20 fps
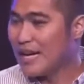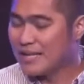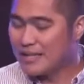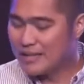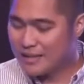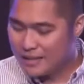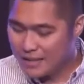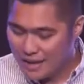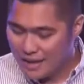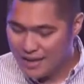
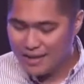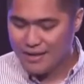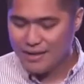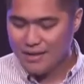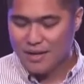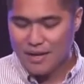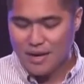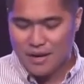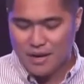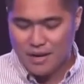
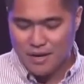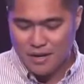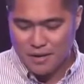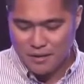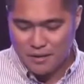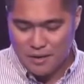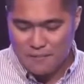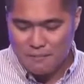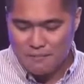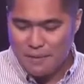They
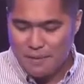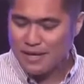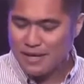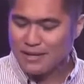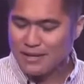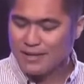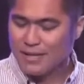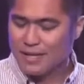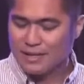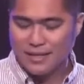
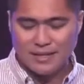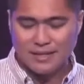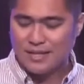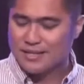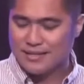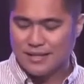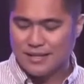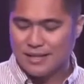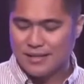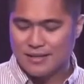remained at a
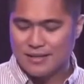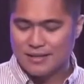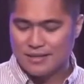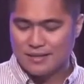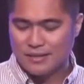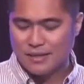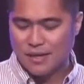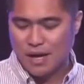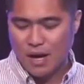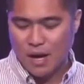
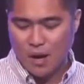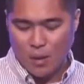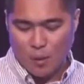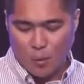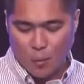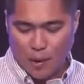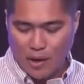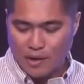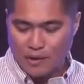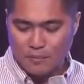distance
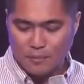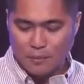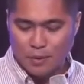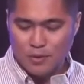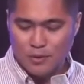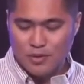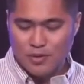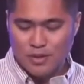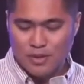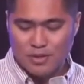while
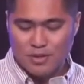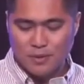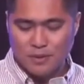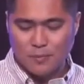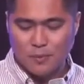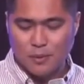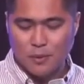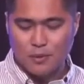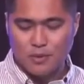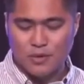Moses
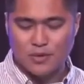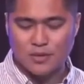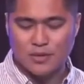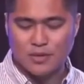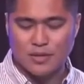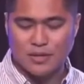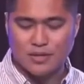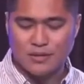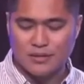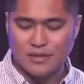approached
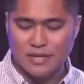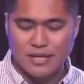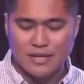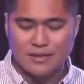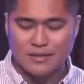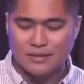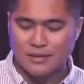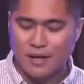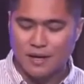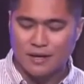the
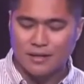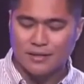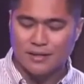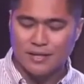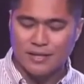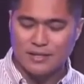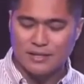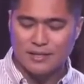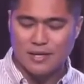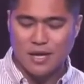thick
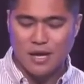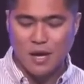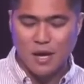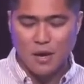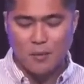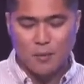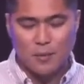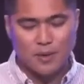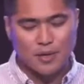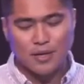darkness
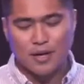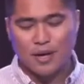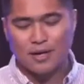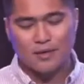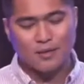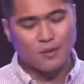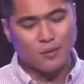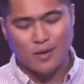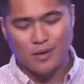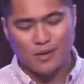where God
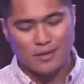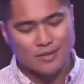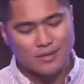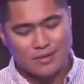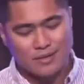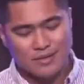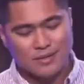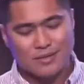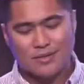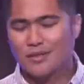
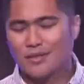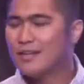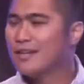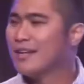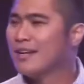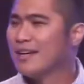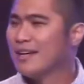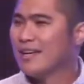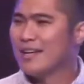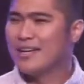was.
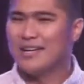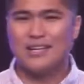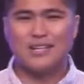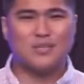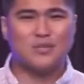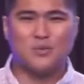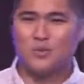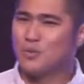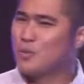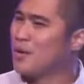It
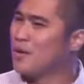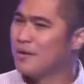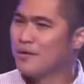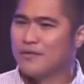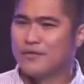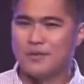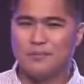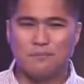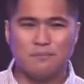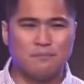is one
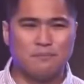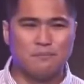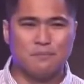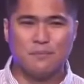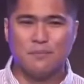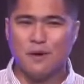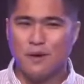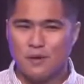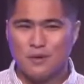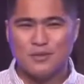of the
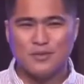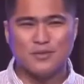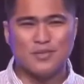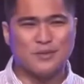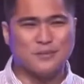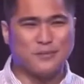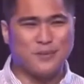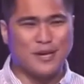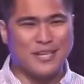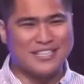most
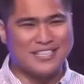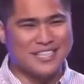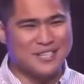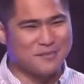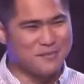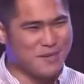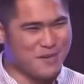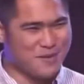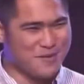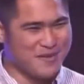depressing
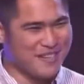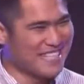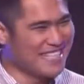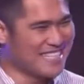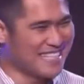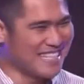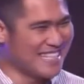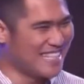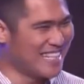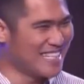
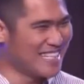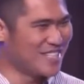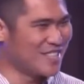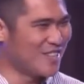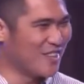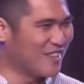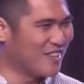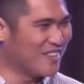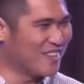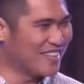moments in the
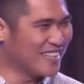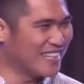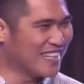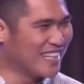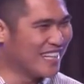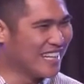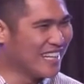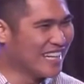story.